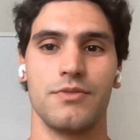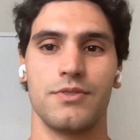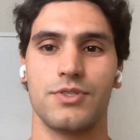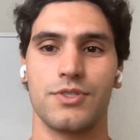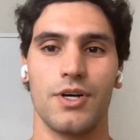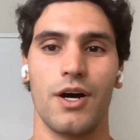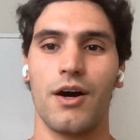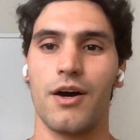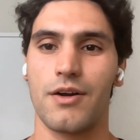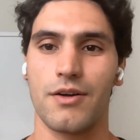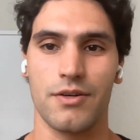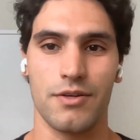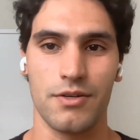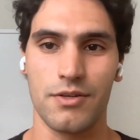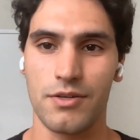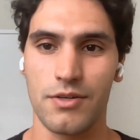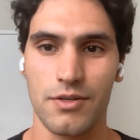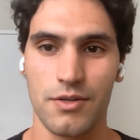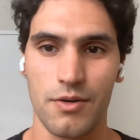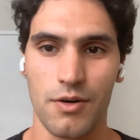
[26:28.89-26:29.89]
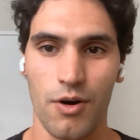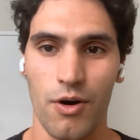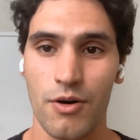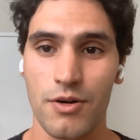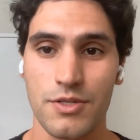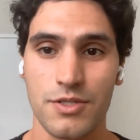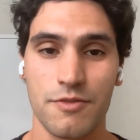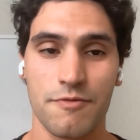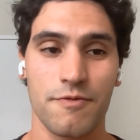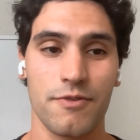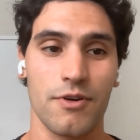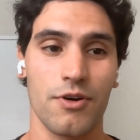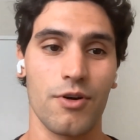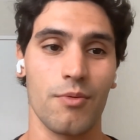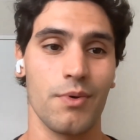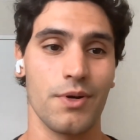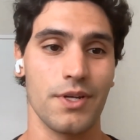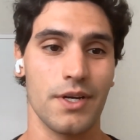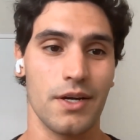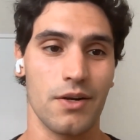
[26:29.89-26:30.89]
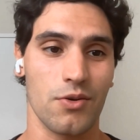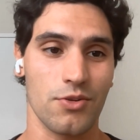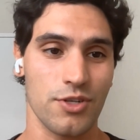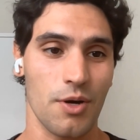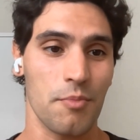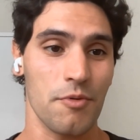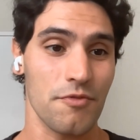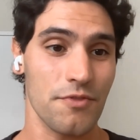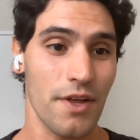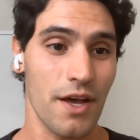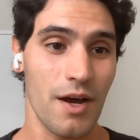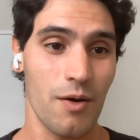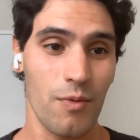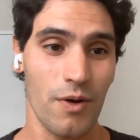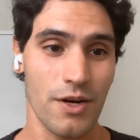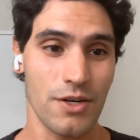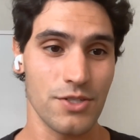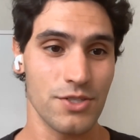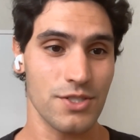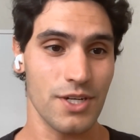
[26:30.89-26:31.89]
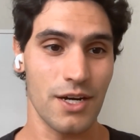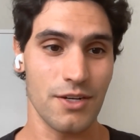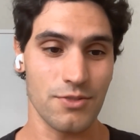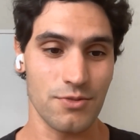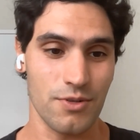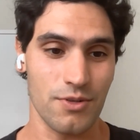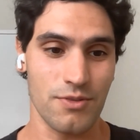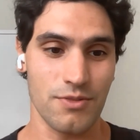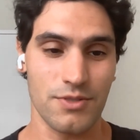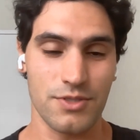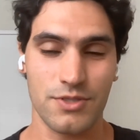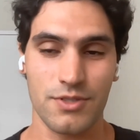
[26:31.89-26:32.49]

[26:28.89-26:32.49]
start a auditing firm and then on top of that why did you decide to